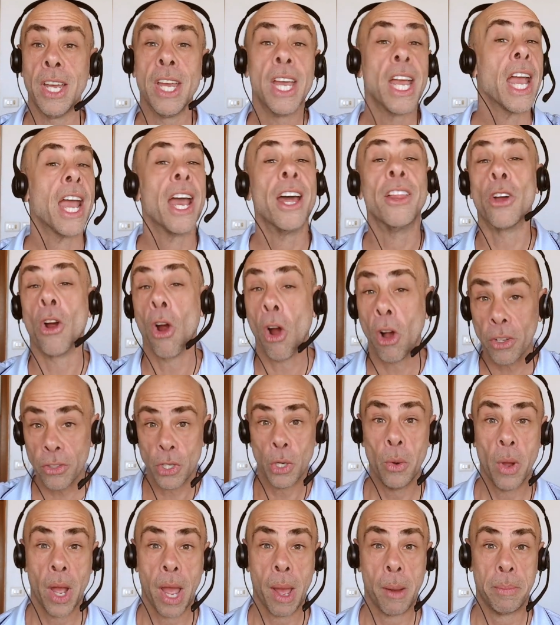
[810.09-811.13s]
and they're all too
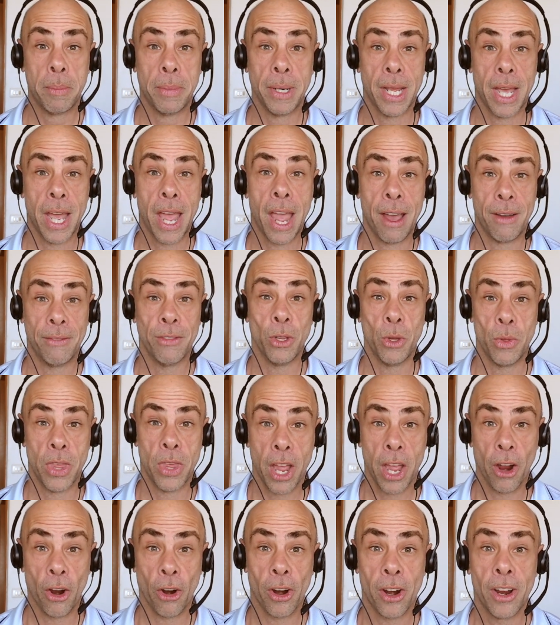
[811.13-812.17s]
happy to have you
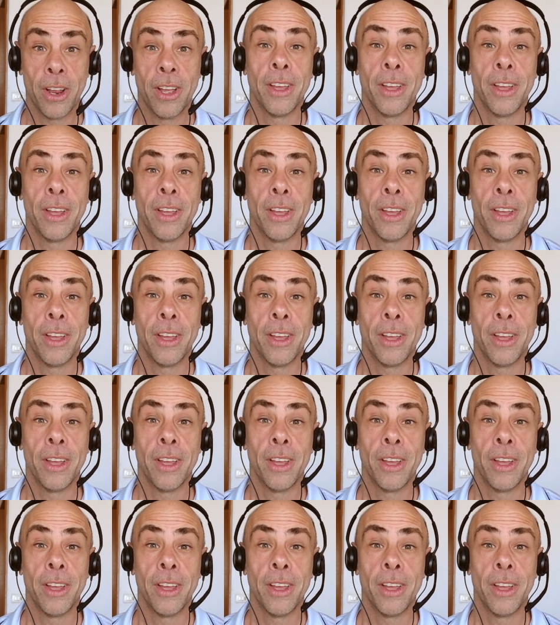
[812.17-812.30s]
there,